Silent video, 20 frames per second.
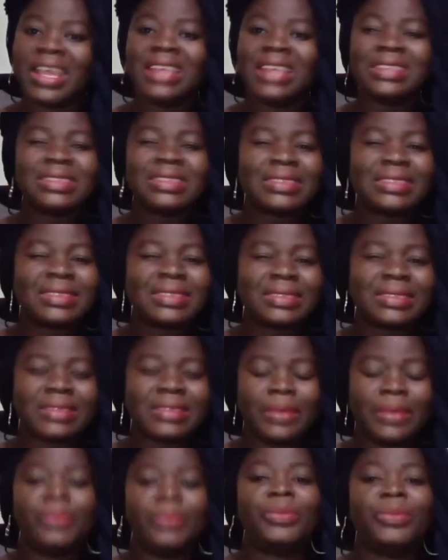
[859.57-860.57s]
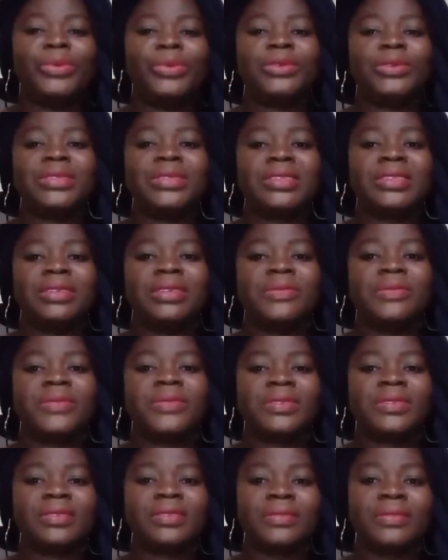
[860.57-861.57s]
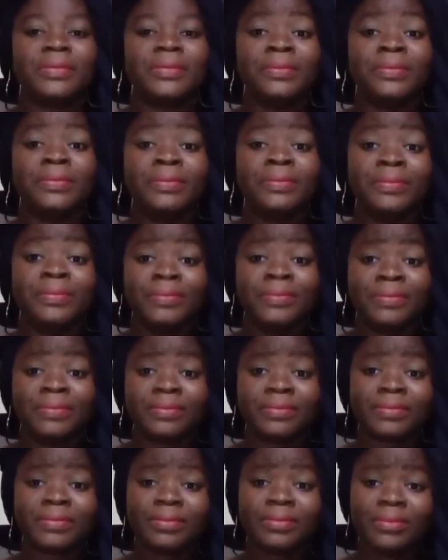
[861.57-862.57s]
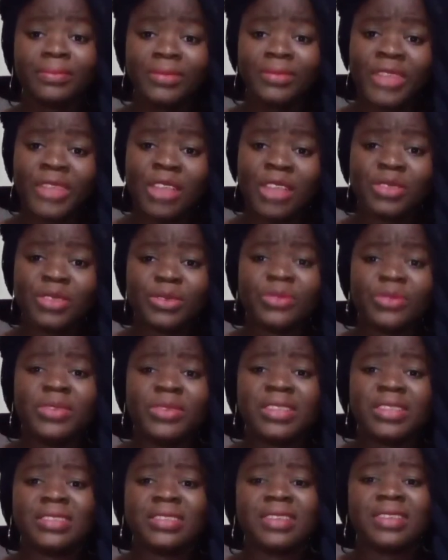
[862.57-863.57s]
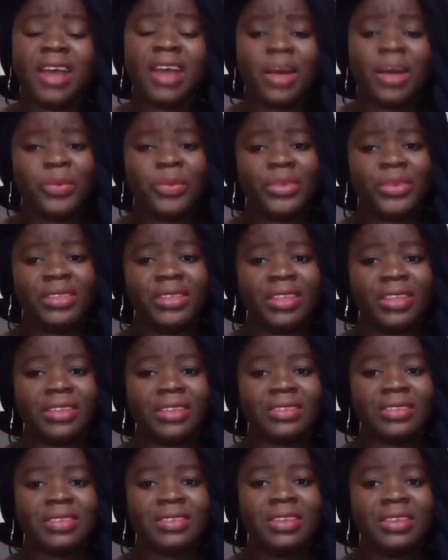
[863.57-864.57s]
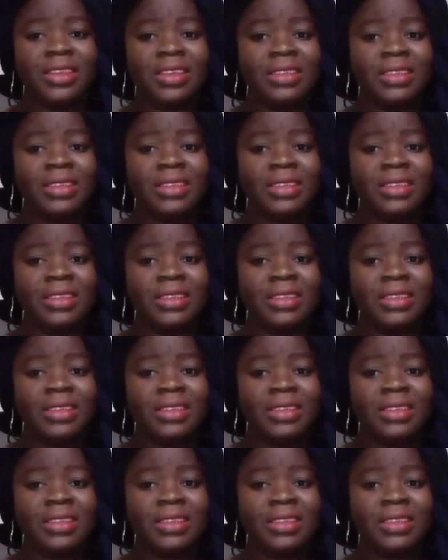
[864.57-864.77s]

simple tips to create happiness.